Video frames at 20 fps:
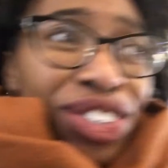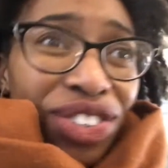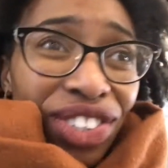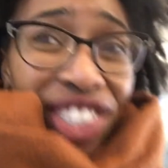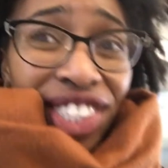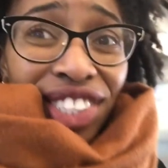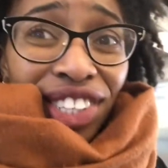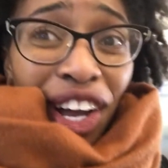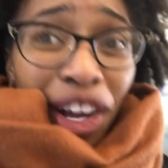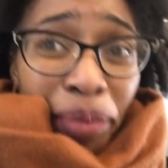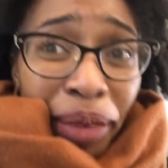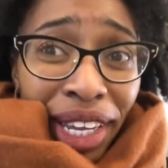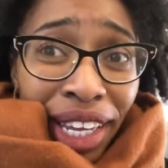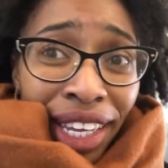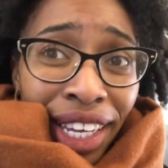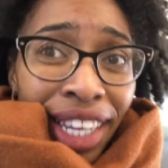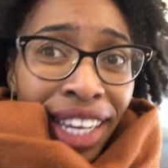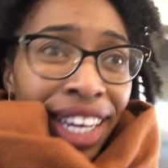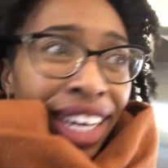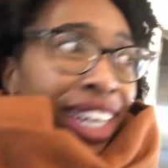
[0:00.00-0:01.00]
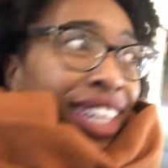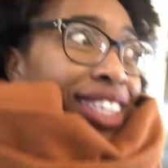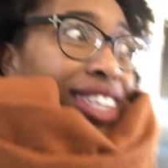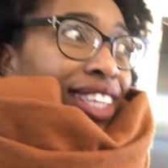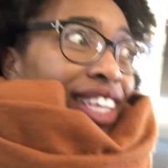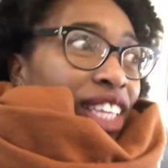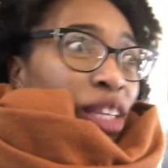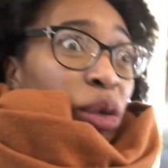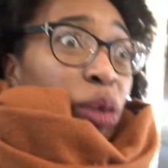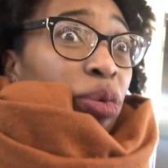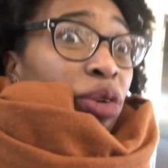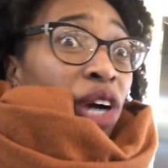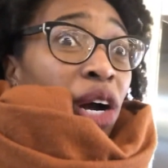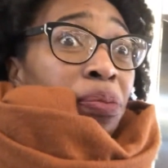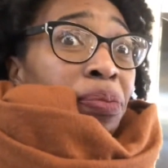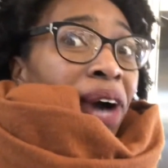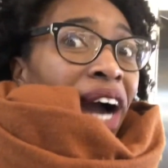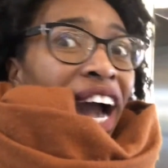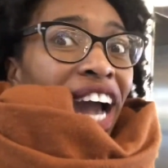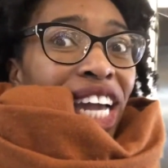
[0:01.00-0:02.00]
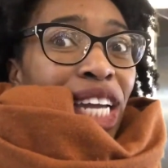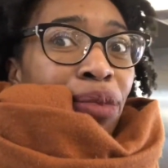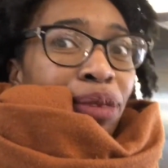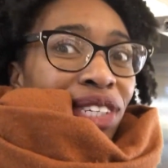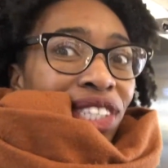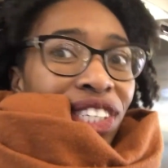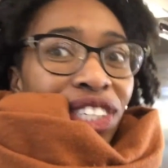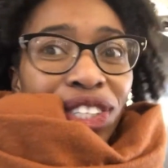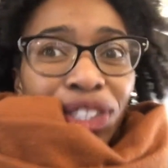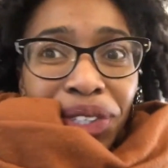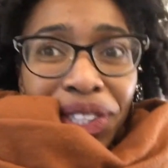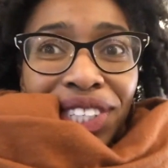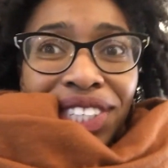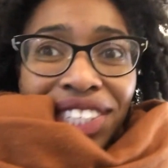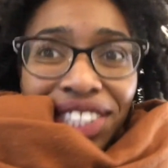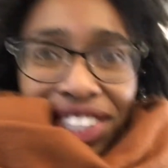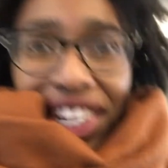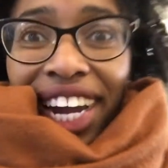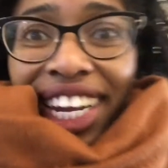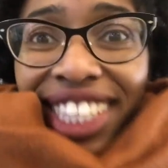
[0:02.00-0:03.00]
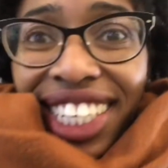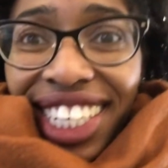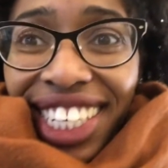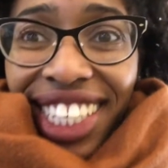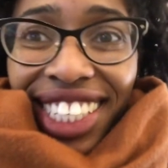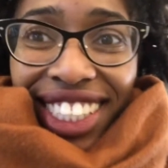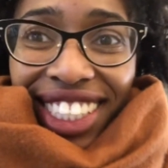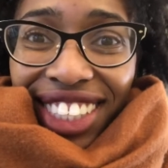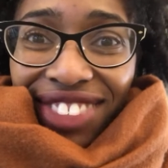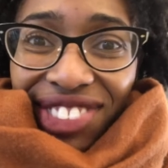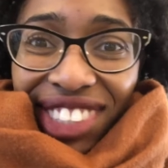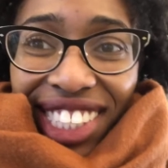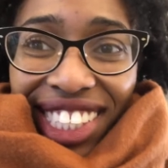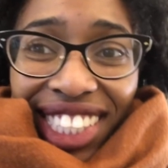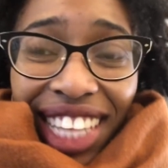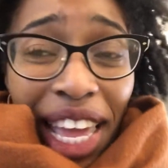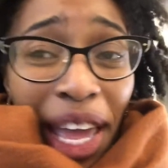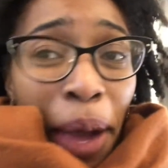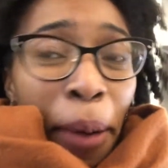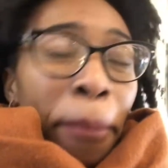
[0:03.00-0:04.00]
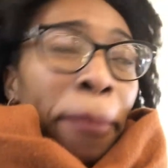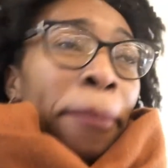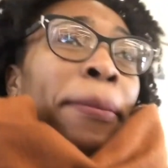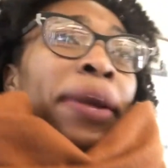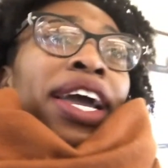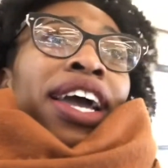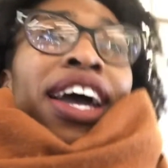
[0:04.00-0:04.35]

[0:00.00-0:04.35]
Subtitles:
she saw me. Then like the people come behind me, she switched to Chinese to speak to them.